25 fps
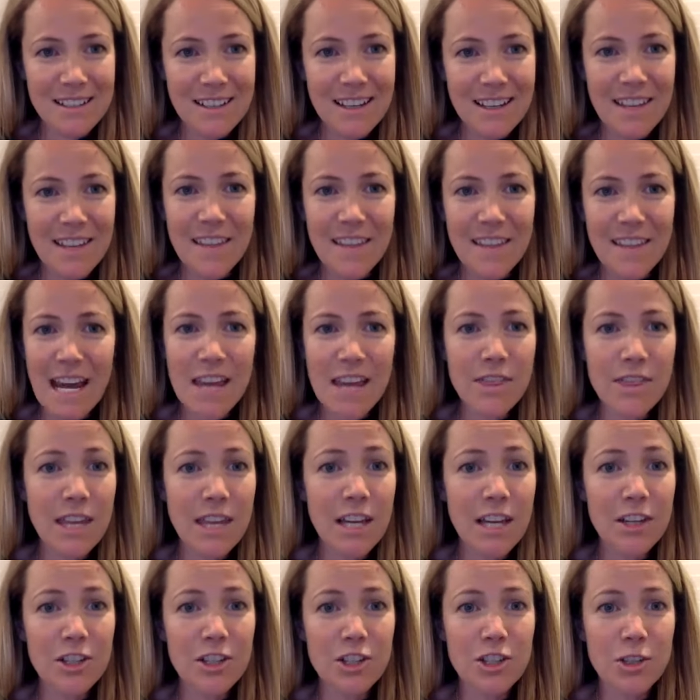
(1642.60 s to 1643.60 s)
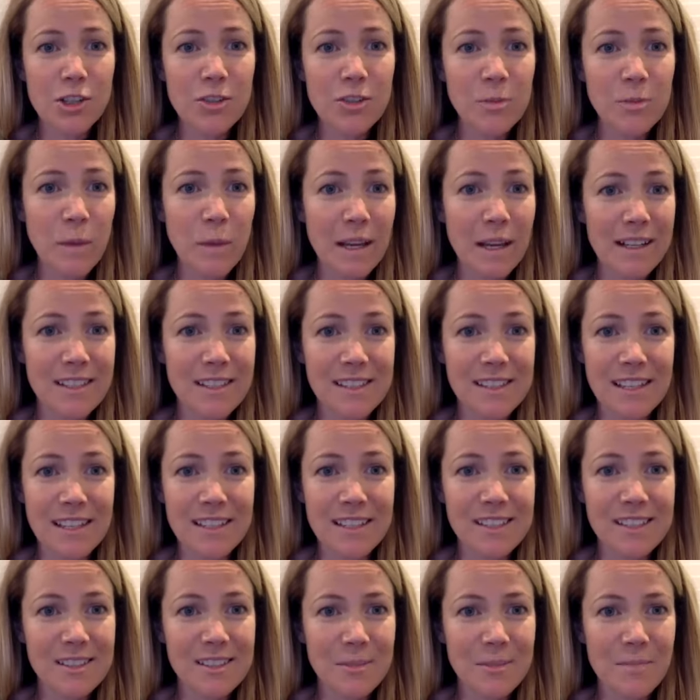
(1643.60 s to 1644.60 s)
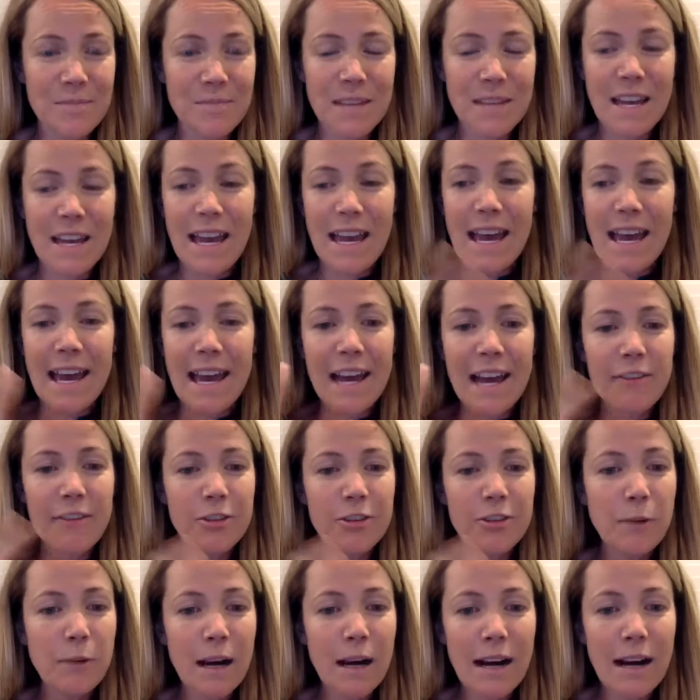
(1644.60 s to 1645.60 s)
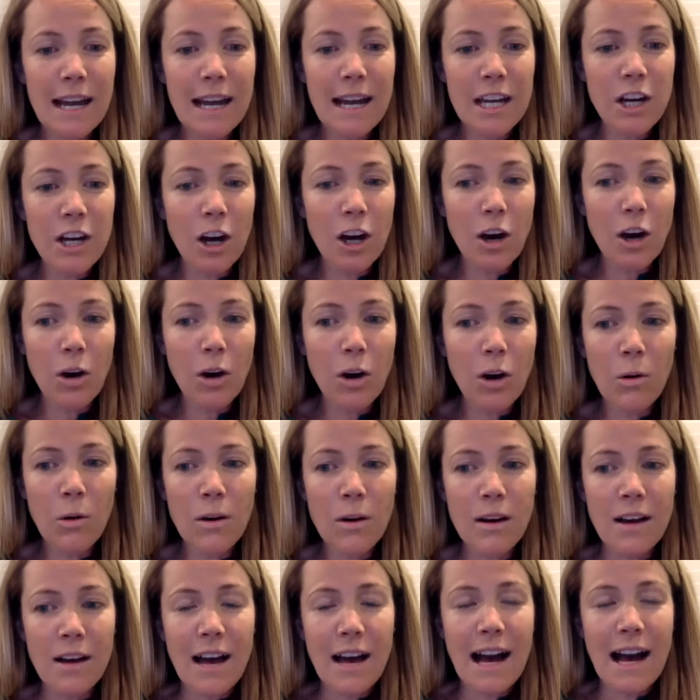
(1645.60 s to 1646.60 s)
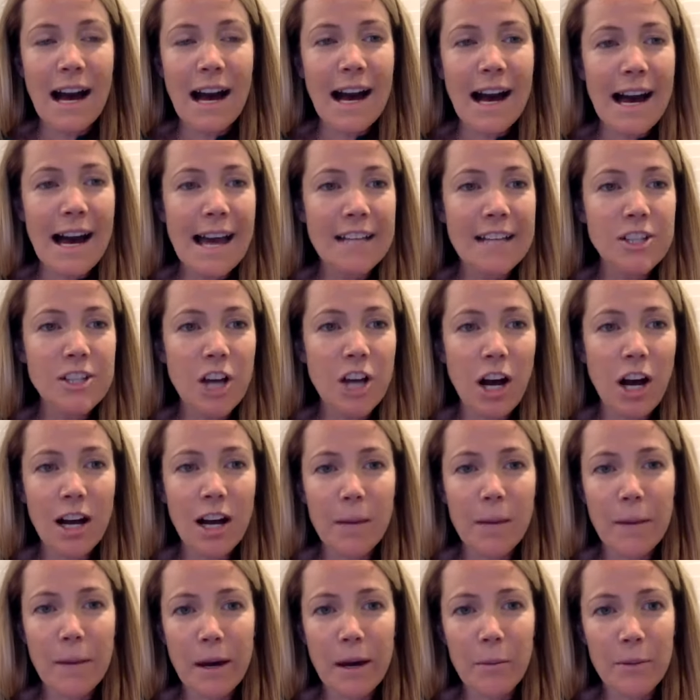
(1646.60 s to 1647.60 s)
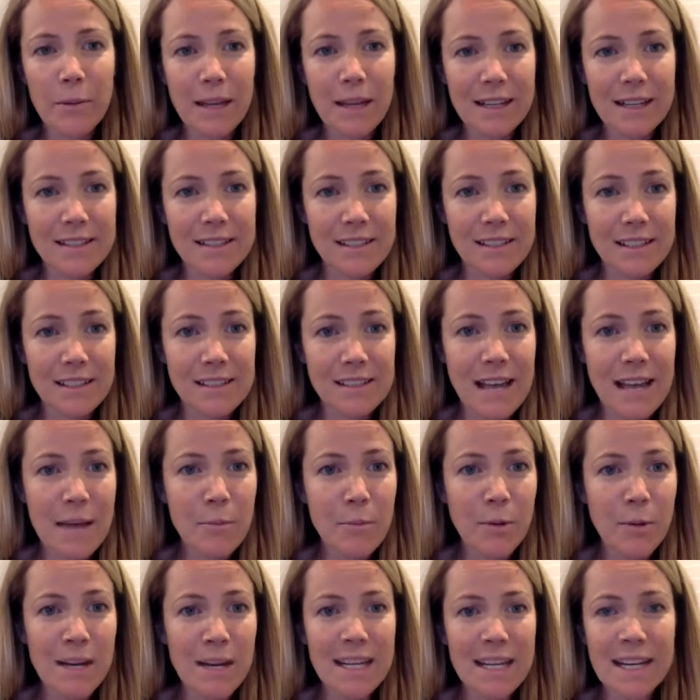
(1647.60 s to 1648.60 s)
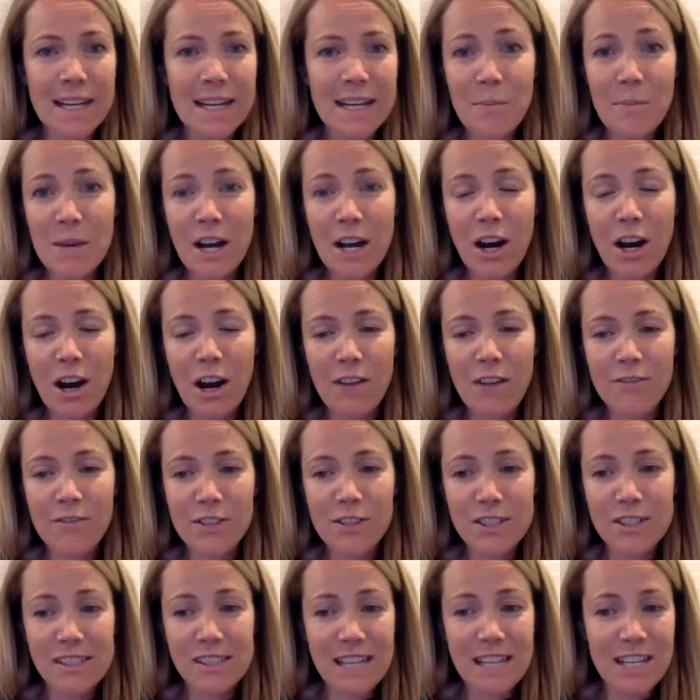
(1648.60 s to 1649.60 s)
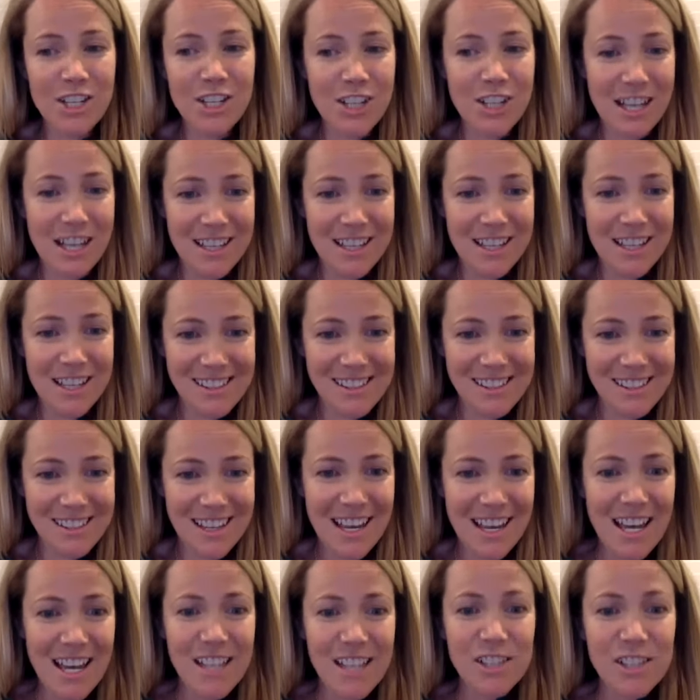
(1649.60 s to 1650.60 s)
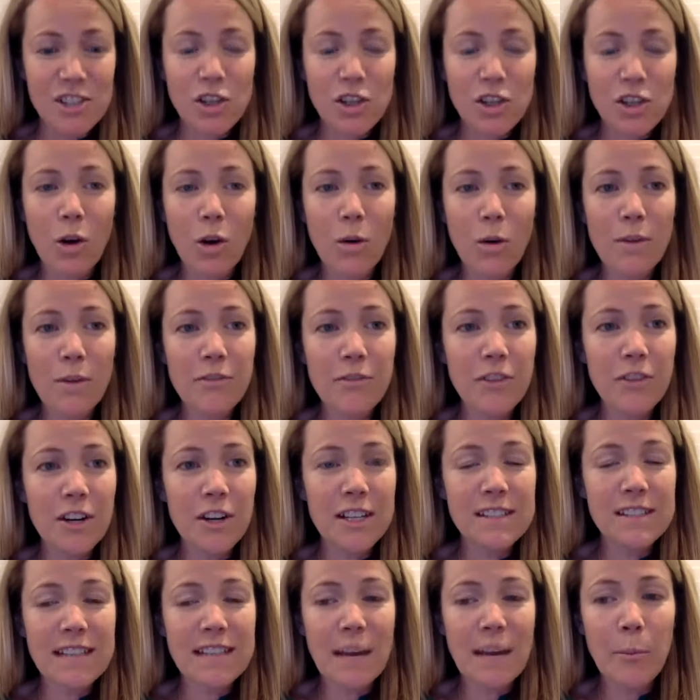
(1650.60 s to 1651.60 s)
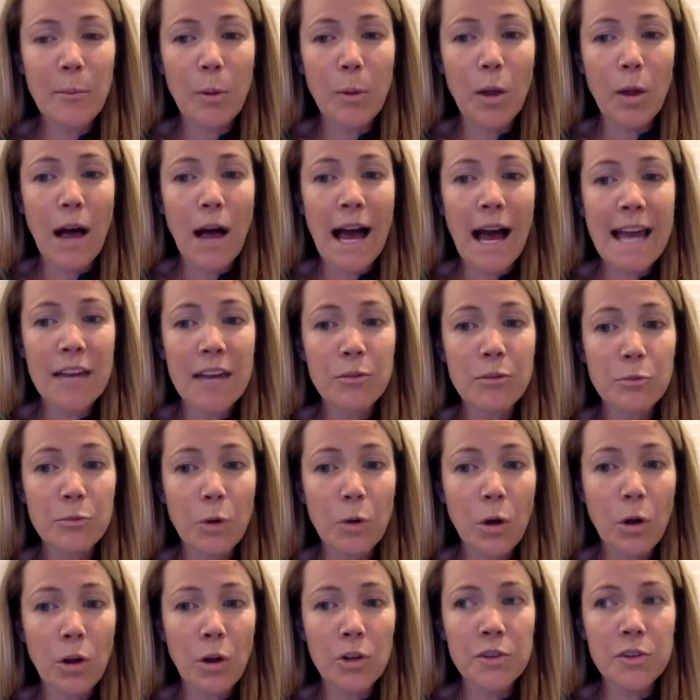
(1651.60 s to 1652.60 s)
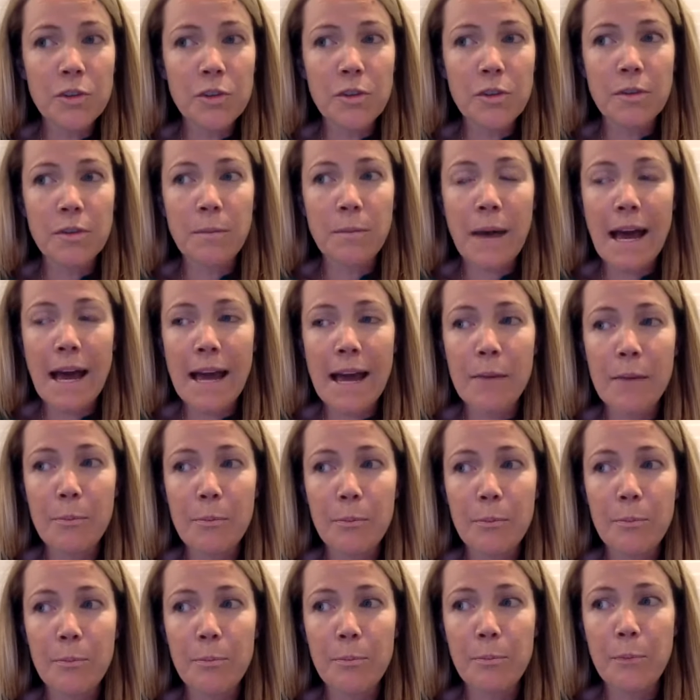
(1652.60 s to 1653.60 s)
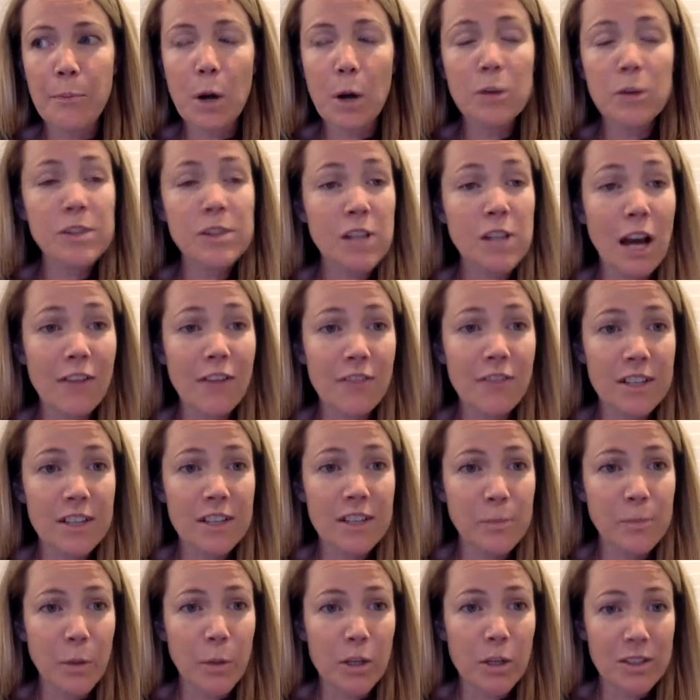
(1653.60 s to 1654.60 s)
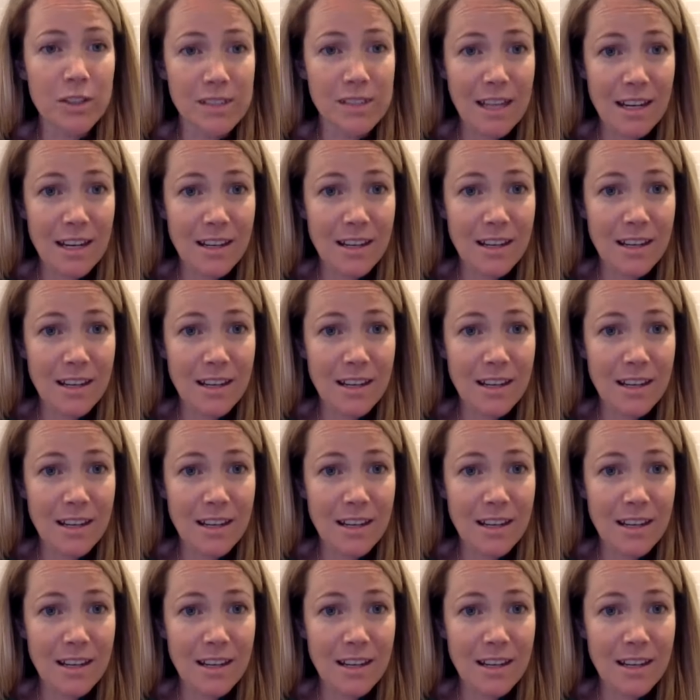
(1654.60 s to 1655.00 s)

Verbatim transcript: that I think could use Plexus. Everywhere I go, I talk about Plexus. I bring it up in conversations. So, for example, I enrolled my post office person